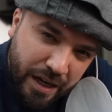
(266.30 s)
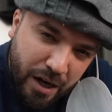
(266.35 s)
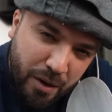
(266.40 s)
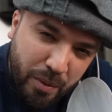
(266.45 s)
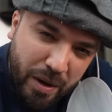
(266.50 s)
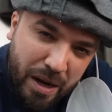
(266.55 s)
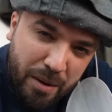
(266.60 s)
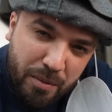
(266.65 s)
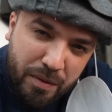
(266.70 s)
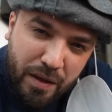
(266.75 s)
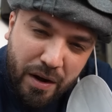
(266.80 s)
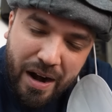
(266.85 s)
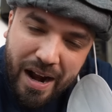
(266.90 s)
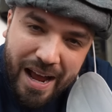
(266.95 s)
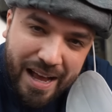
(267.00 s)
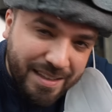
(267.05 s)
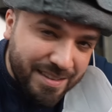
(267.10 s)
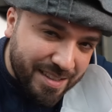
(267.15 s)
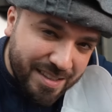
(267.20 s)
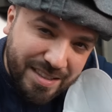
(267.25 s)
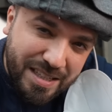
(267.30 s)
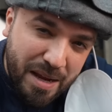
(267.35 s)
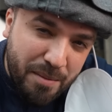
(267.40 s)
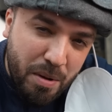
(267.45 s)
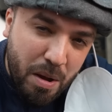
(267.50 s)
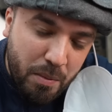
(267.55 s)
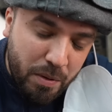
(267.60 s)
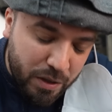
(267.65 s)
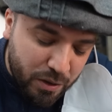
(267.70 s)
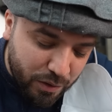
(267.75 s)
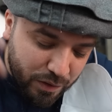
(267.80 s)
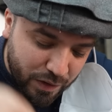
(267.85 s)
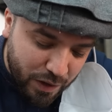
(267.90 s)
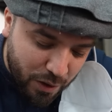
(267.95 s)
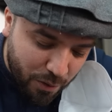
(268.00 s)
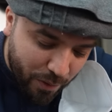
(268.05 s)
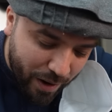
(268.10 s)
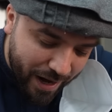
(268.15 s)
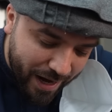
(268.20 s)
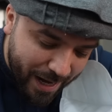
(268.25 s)
here we eat with our hands the same way we do in the
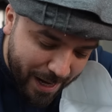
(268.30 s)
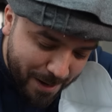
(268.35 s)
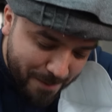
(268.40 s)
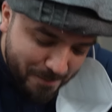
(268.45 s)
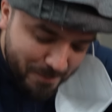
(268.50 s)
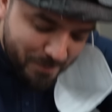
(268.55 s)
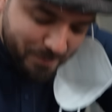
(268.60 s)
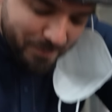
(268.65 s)
UAE.